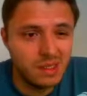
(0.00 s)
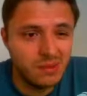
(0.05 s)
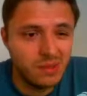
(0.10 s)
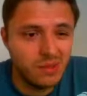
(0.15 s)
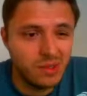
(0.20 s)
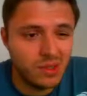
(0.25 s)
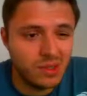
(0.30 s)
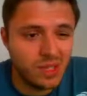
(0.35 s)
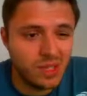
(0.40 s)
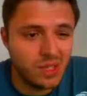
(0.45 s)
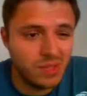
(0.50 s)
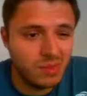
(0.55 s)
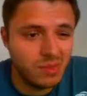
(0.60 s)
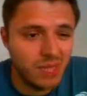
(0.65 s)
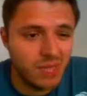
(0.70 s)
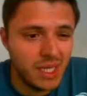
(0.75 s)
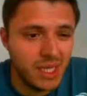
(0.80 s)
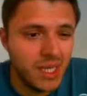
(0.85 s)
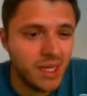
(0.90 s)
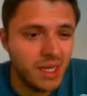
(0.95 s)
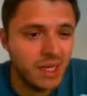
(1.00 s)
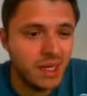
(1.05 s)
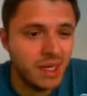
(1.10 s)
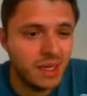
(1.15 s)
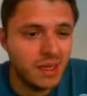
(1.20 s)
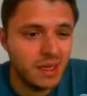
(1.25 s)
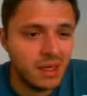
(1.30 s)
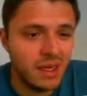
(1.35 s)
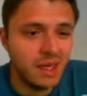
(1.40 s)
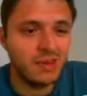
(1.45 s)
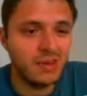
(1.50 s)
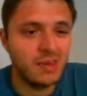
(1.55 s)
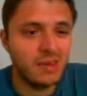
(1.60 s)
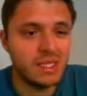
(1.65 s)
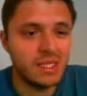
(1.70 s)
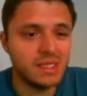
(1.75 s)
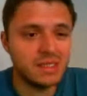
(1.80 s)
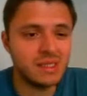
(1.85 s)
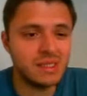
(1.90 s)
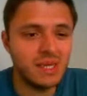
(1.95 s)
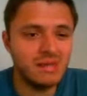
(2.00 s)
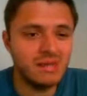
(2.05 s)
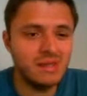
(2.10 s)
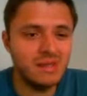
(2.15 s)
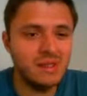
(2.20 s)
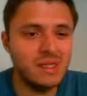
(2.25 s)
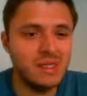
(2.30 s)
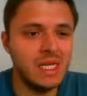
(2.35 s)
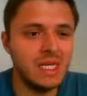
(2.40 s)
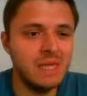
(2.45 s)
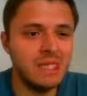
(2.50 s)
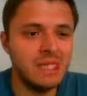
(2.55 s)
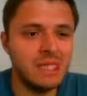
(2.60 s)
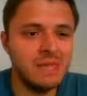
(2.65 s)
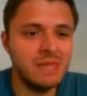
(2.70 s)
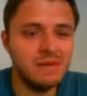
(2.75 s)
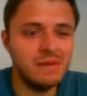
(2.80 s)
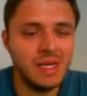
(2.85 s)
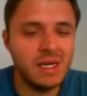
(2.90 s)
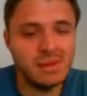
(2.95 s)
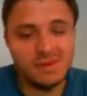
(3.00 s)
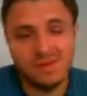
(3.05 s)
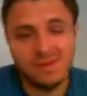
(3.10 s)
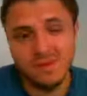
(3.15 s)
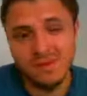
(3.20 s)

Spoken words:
Well, can I play king to h7 and then g5?